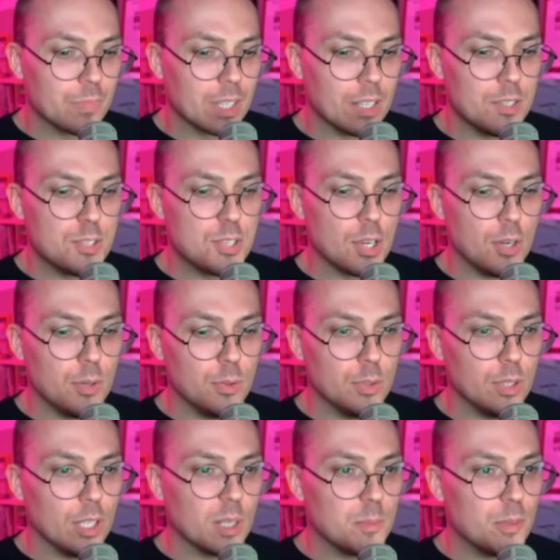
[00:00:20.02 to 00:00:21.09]
So
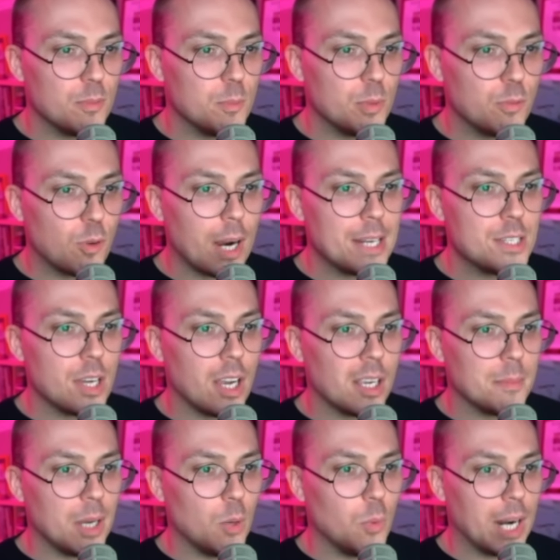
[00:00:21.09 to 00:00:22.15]
look, before I talk
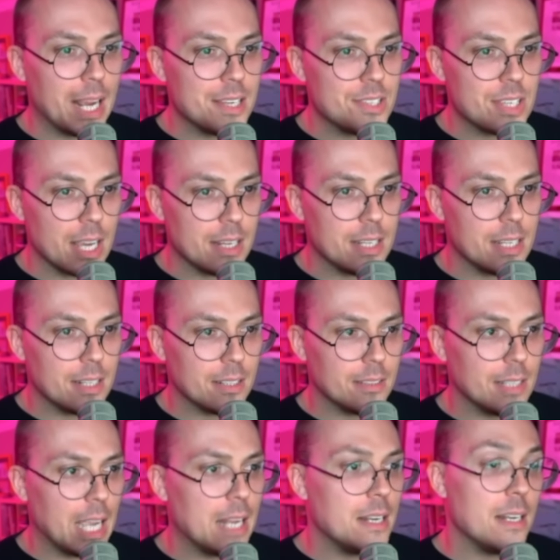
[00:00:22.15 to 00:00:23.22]
about what I said
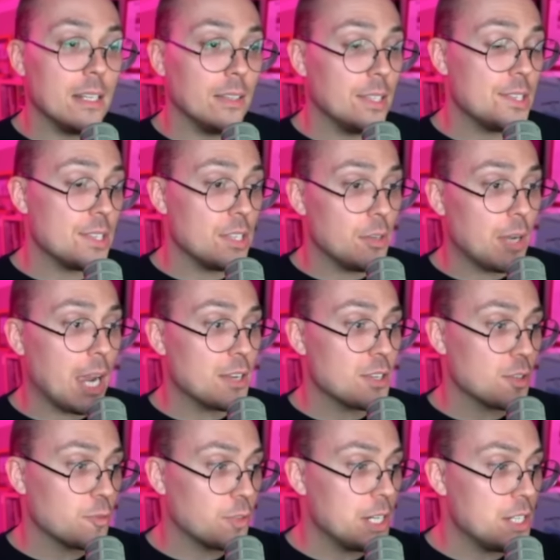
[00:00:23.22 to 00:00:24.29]
here, and listen, you guys
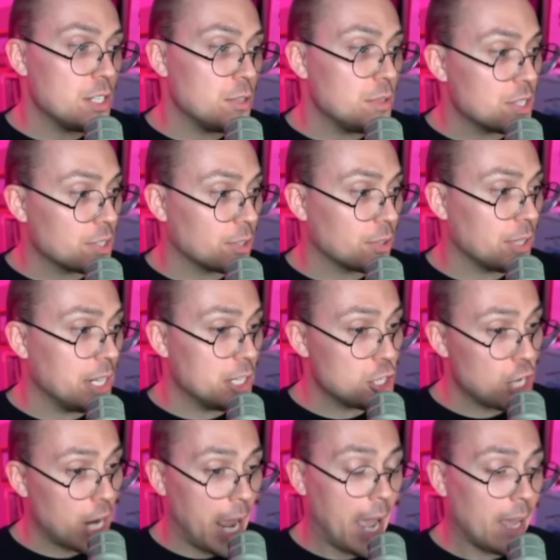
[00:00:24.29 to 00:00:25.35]
are free to disagree in
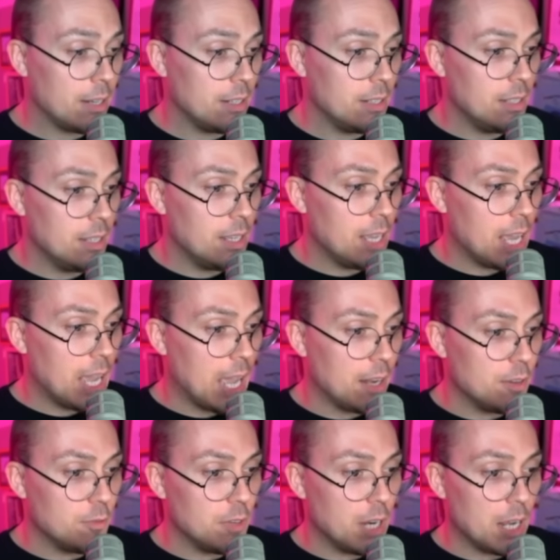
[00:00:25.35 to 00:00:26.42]
chat
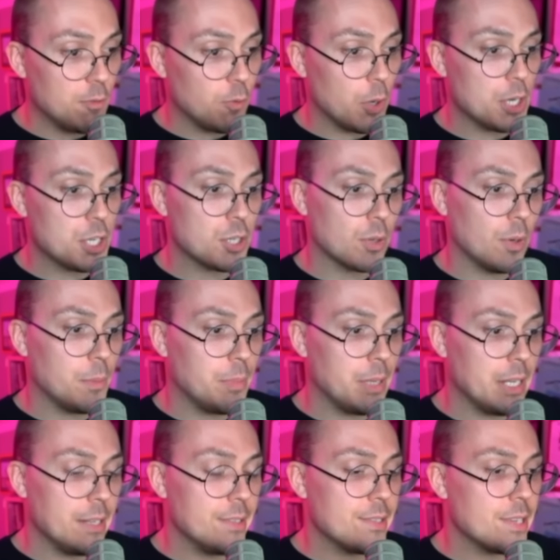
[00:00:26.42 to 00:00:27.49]
and voice your own
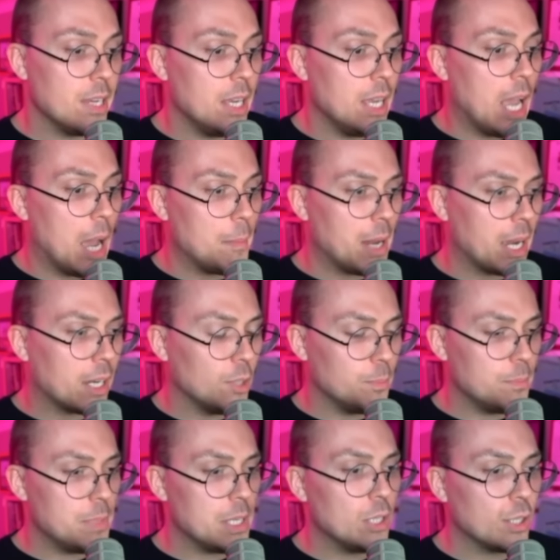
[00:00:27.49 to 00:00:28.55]
opinions. I'm not going
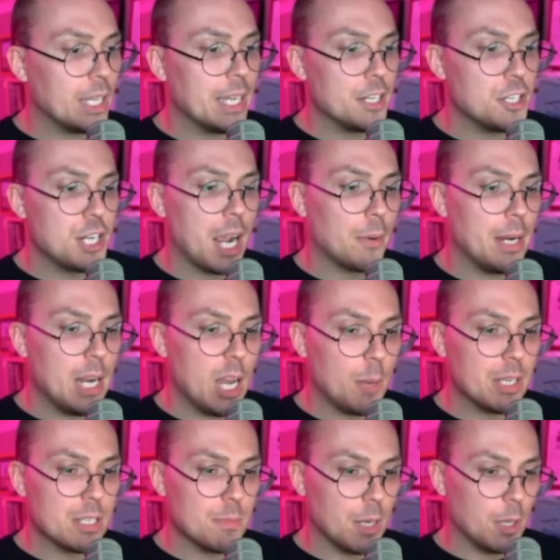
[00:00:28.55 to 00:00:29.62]
to be looking at chat right now
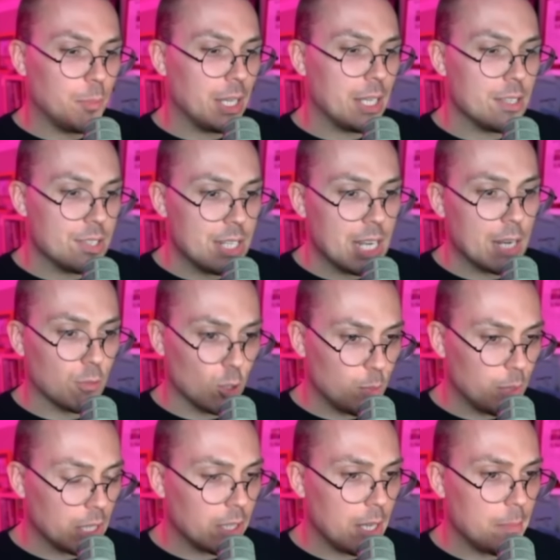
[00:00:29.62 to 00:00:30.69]
because I'm going to play this Dave
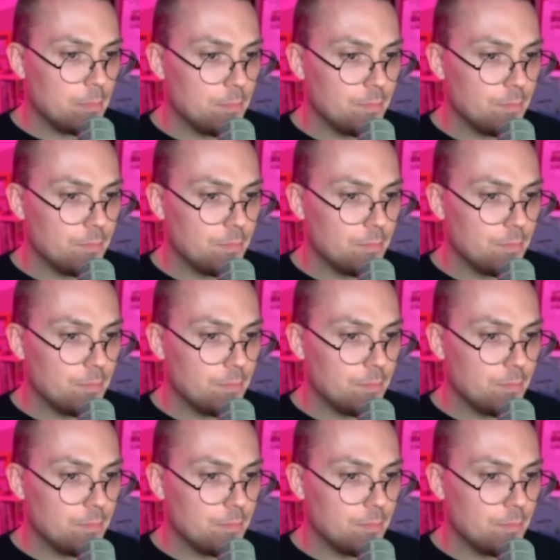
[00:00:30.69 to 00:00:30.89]
Rubin clip.